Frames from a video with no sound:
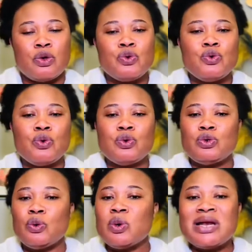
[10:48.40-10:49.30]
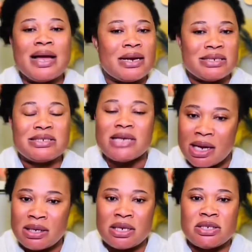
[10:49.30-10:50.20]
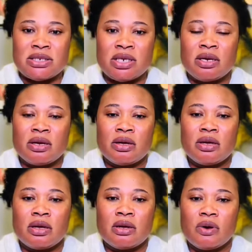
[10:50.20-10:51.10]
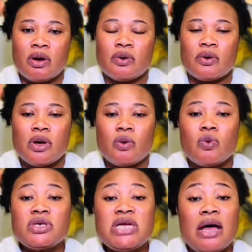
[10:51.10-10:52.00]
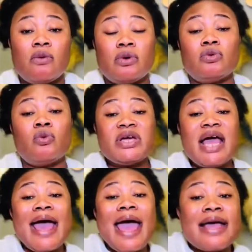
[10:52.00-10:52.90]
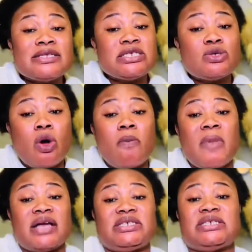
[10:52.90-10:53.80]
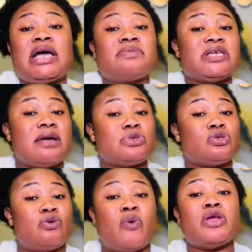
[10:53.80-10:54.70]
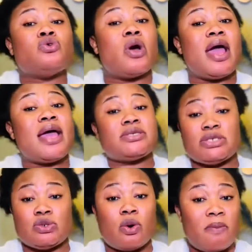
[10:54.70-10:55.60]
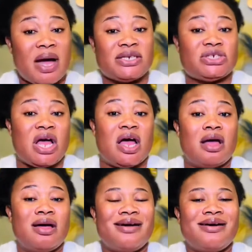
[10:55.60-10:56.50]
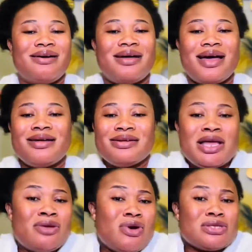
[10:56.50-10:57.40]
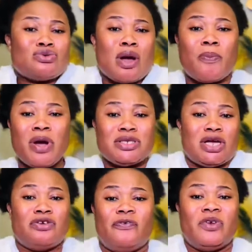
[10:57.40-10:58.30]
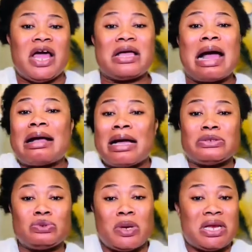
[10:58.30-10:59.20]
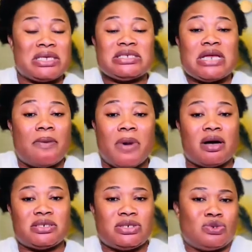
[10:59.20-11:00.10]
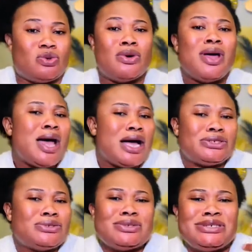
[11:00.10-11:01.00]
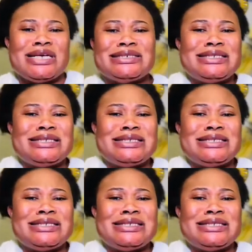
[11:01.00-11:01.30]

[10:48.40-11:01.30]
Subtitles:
you won't understand it. We hurt so much. Sometimes when you hurt so much, it got to a point where you feel like, I can't do anything about it, so I should just